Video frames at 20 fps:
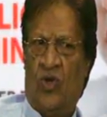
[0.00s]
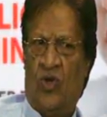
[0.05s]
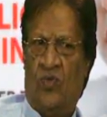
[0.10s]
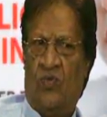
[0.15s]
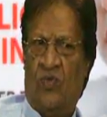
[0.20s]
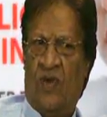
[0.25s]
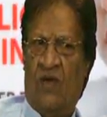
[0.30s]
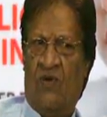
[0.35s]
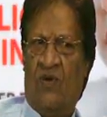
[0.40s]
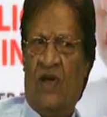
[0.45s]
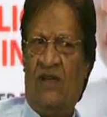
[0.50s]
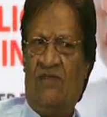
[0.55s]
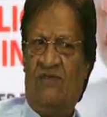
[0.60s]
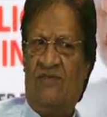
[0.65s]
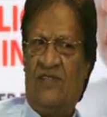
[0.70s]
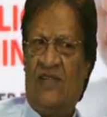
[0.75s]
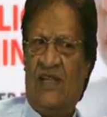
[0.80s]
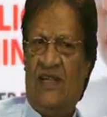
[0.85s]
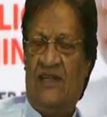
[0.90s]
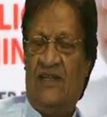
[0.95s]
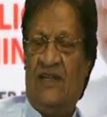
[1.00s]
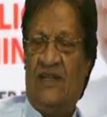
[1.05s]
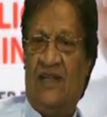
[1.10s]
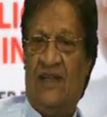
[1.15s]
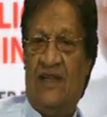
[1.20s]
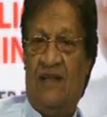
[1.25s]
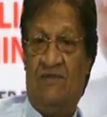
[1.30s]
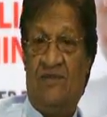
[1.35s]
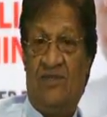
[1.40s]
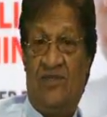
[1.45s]
My wife said,
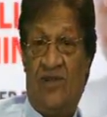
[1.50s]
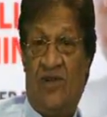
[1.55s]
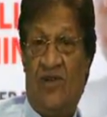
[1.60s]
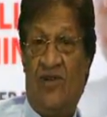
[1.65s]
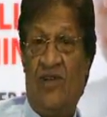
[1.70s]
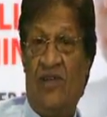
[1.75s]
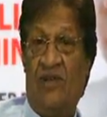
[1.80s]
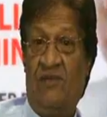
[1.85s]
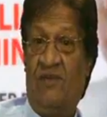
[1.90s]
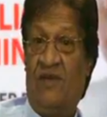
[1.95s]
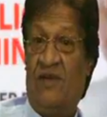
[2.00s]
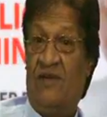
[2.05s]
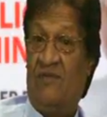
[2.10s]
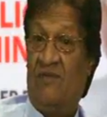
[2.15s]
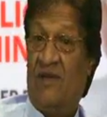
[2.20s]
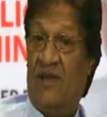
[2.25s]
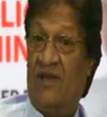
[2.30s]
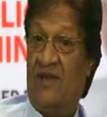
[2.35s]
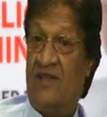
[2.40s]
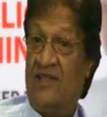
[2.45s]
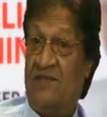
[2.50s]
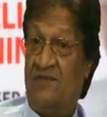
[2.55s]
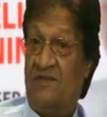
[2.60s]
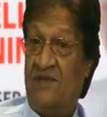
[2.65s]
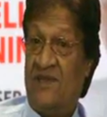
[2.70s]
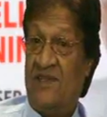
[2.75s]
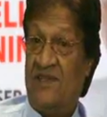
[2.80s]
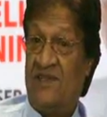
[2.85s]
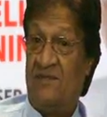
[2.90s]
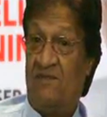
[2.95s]
I'm sorry, but my
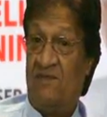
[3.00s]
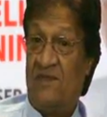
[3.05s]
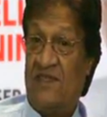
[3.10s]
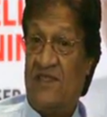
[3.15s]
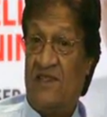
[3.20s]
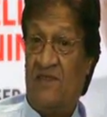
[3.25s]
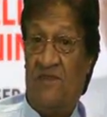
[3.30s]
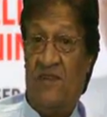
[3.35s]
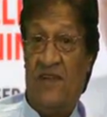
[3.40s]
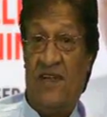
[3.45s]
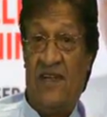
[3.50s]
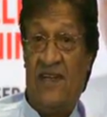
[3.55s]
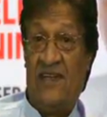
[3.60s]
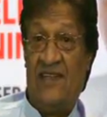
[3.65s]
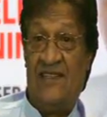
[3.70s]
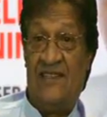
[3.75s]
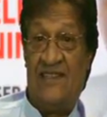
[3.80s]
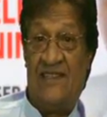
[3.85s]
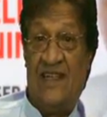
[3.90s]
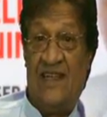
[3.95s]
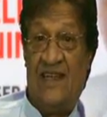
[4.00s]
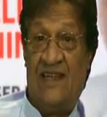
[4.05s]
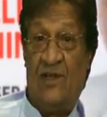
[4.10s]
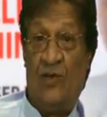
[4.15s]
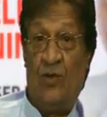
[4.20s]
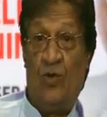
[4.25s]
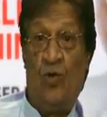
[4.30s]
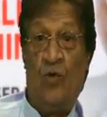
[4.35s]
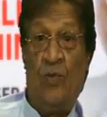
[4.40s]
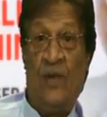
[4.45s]
husband has specifically said
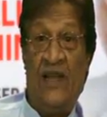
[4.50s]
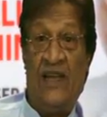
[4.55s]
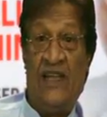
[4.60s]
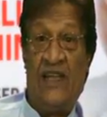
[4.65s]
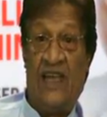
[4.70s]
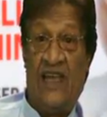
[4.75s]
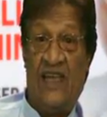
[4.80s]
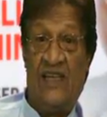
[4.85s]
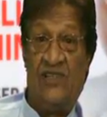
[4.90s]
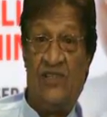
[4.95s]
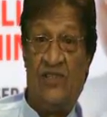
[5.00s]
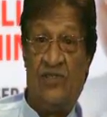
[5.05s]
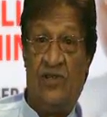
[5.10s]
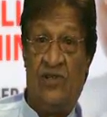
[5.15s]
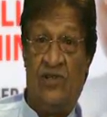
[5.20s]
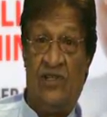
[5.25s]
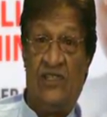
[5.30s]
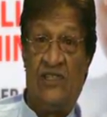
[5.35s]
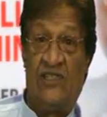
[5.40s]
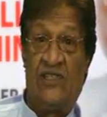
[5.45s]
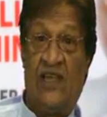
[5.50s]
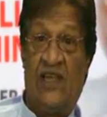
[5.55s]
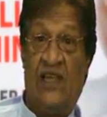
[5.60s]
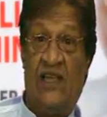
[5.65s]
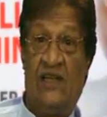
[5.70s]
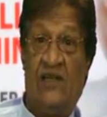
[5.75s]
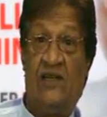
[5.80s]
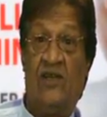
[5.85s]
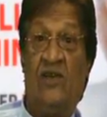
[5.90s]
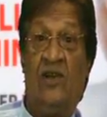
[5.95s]
no medication on this
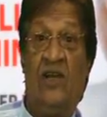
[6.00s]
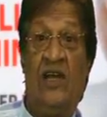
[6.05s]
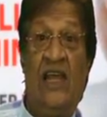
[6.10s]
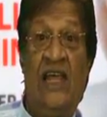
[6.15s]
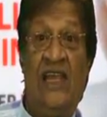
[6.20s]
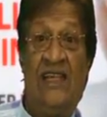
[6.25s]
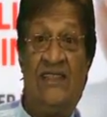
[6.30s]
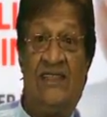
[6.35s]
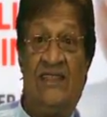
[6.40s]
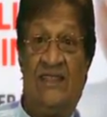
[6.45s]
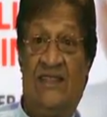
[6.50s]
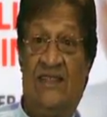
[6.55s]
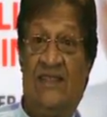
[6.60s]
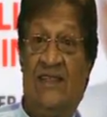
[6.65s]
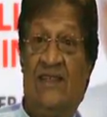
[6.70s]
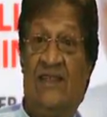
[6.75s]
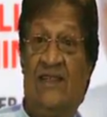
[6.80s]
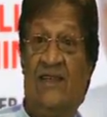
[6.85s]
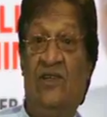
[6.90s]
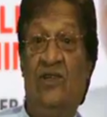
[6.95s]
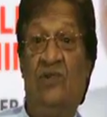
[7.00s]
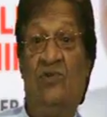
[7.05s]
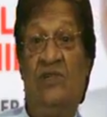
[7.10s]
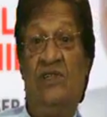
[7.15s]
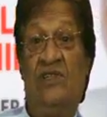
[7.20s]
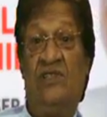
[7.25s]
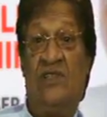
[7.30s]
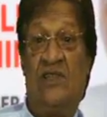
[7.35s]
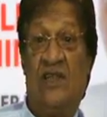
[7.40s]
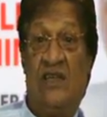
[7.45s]
kid unless you
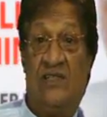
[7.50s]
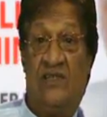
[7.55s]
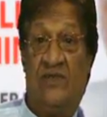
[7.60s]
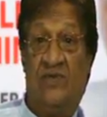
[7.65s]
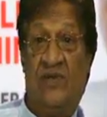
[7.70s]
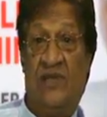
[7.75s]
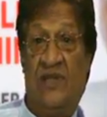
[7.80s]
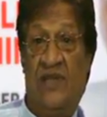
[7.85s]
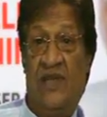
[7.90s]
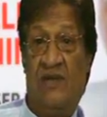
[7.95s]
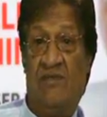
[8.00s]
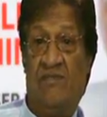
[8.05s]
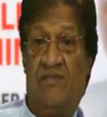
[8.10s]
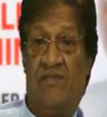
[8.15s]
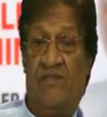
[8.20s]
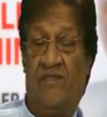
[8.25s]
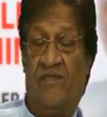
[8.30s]
discuss with him.